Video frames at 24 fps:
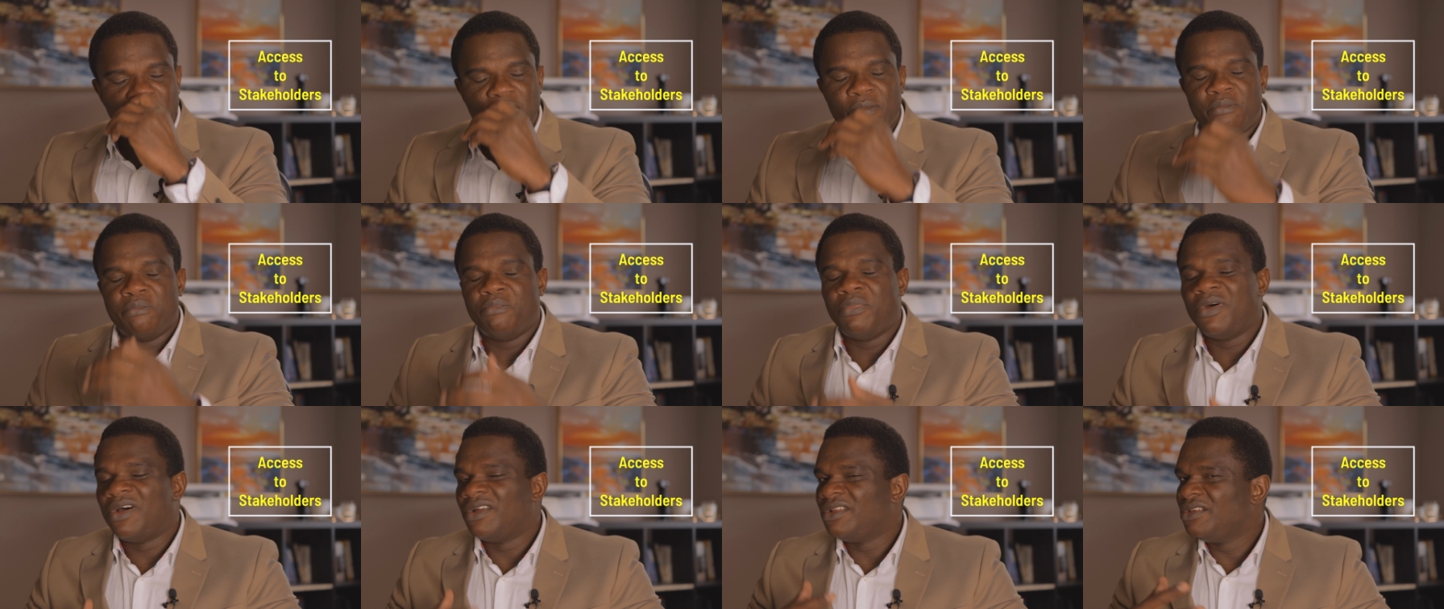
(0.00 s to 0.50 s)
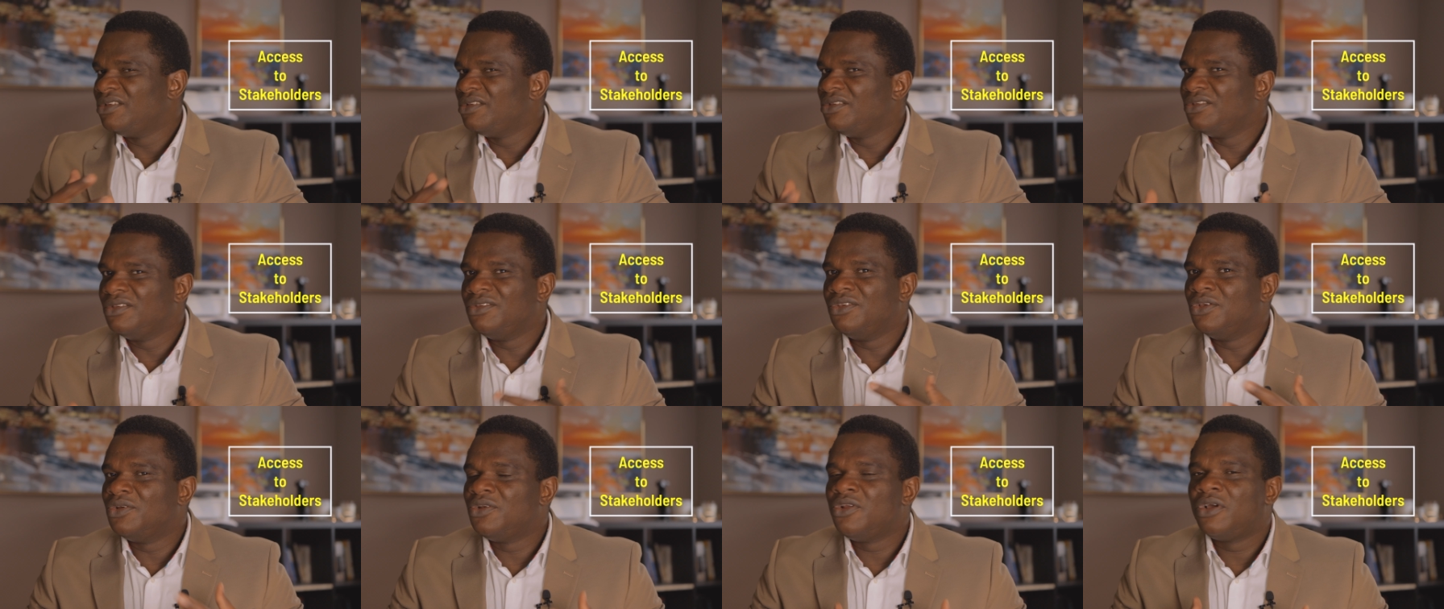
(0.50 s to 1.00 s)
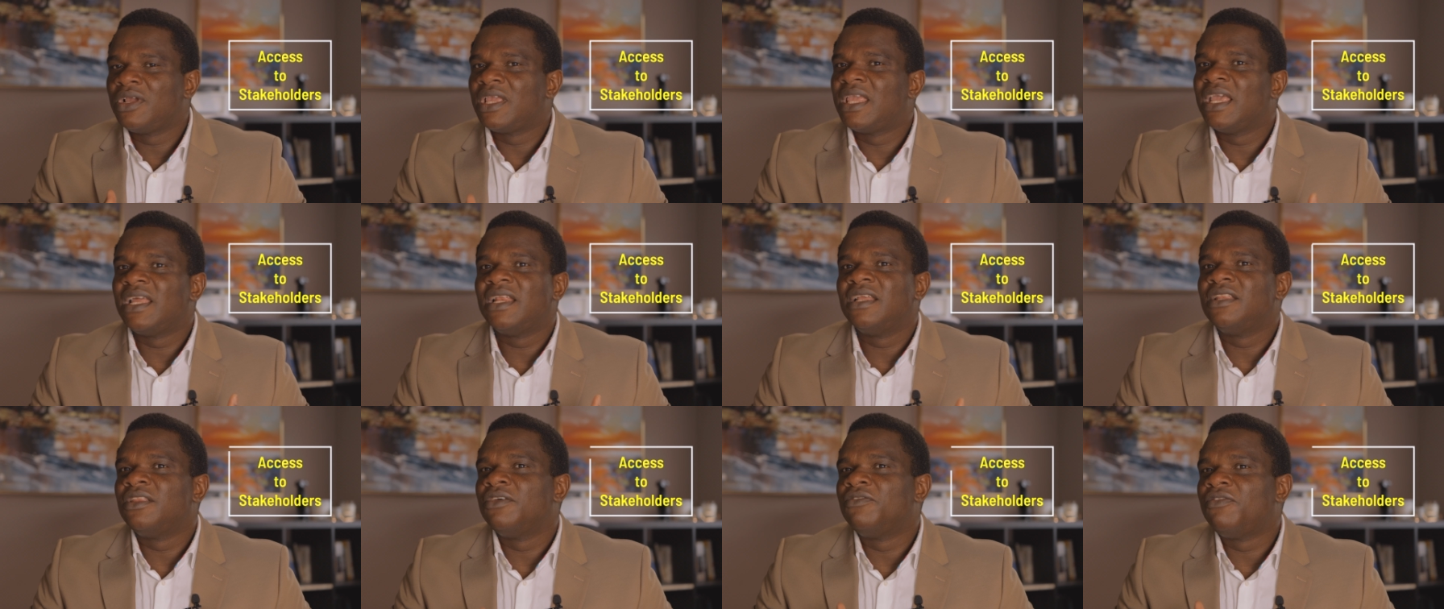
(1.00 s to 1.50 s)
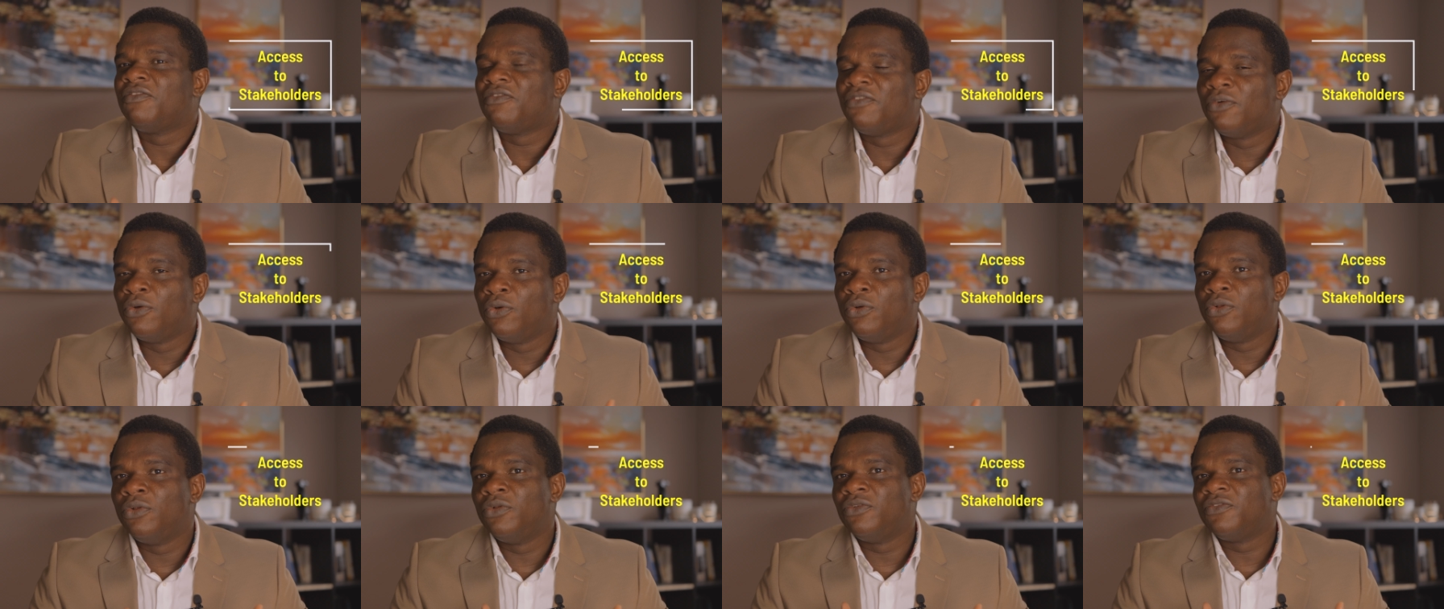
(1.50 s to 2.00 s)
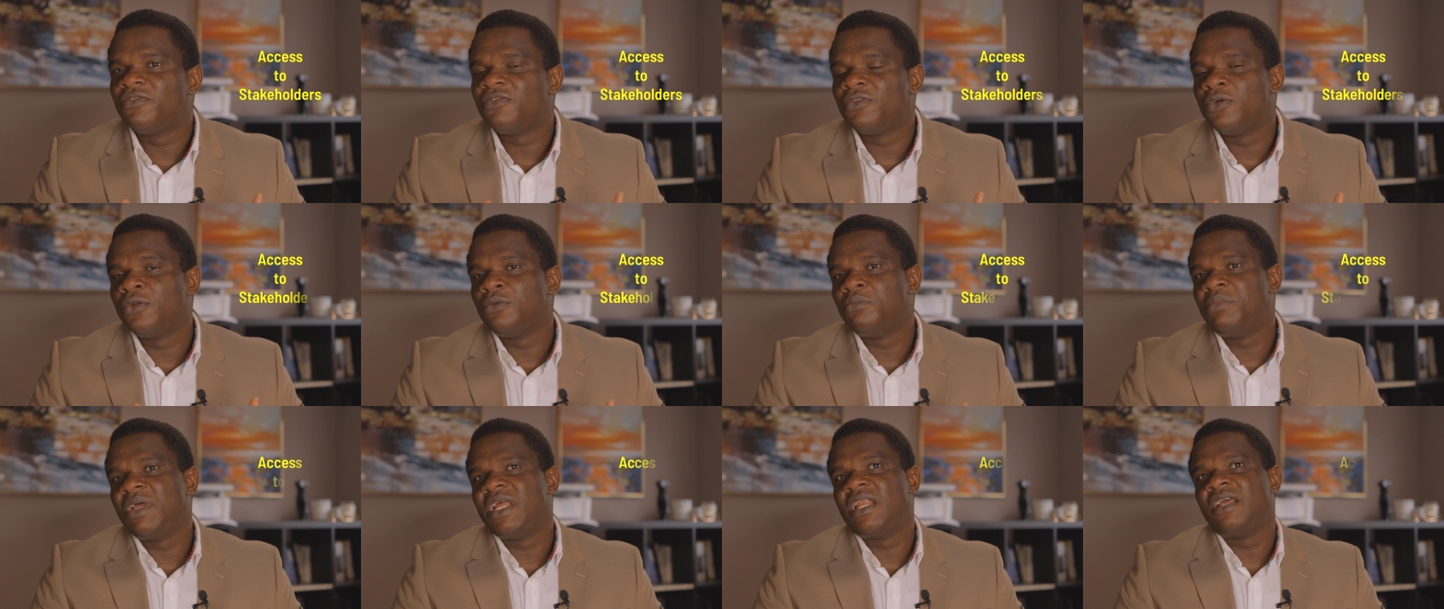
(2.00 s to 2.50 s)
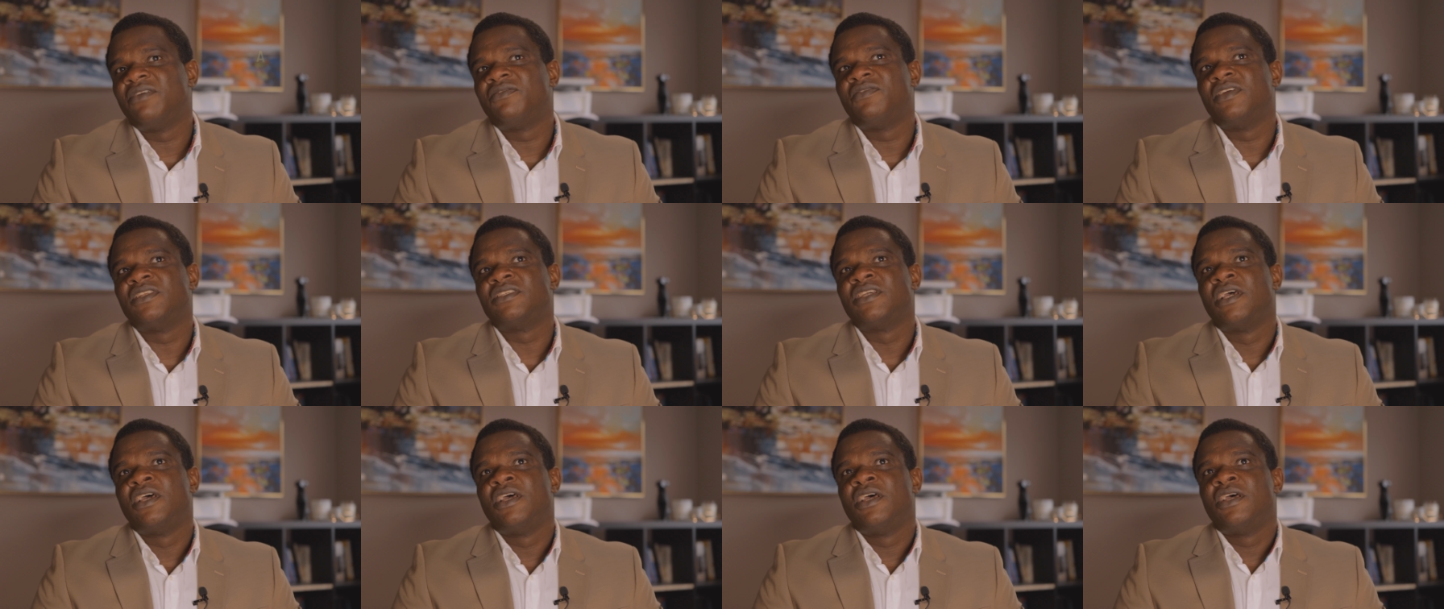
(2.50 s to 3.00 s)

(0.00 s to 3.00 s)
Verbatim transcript: but you're not getting the full full benefit.